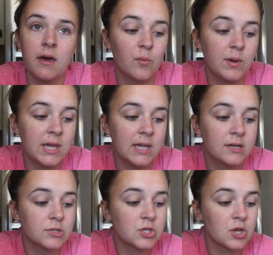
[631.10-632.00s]

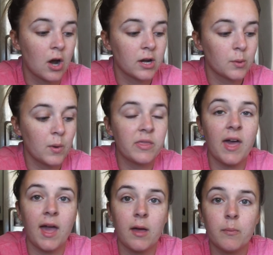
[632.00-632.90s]
We started with
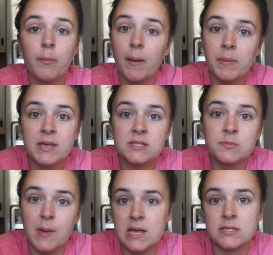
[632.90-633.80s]
a puppies
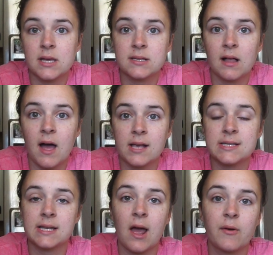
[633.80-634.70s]
basic class,
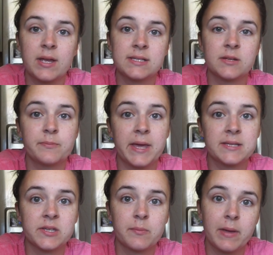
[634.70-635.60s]
and now he's in
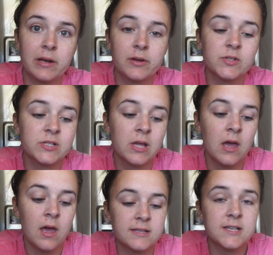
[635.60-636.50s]
basic manners,
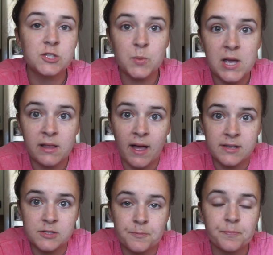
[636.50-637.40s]
a 6-week
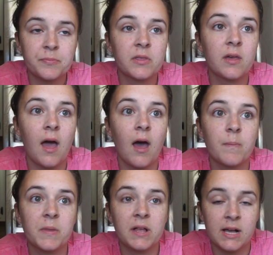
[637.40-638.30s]
class.
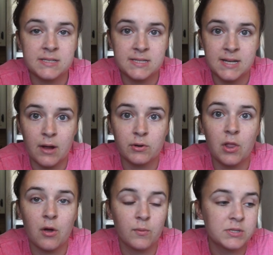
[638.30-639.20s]
The class is an hour
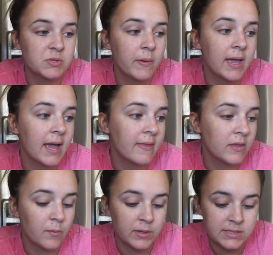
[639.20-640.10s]
long once a week, and
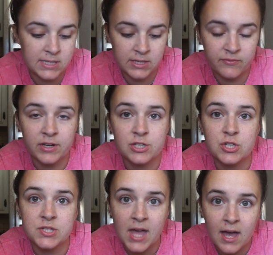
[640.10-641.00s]
then once he
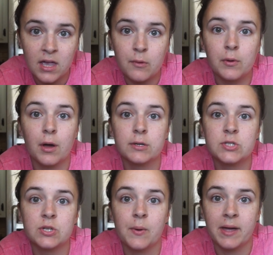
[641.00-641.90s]
finishes that, he will go
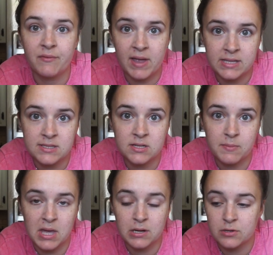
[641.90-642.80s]
to advanced
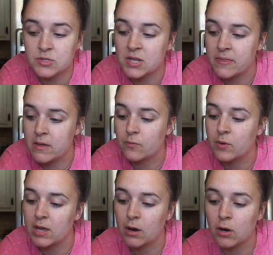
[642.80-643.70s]
manners, and then
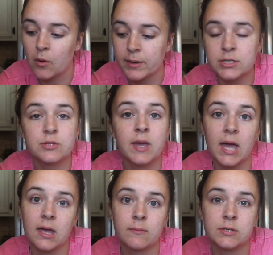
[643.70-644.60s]
we are going to
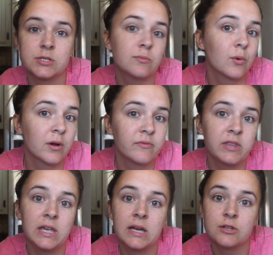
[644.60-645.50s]
get him into more of
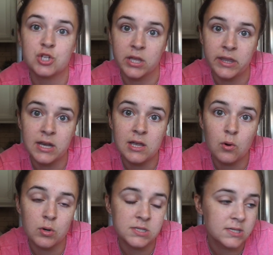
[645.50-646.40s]
the agility
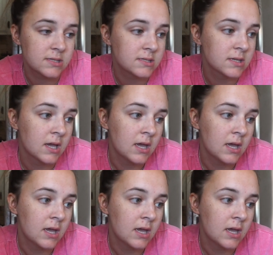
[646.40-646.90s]
courses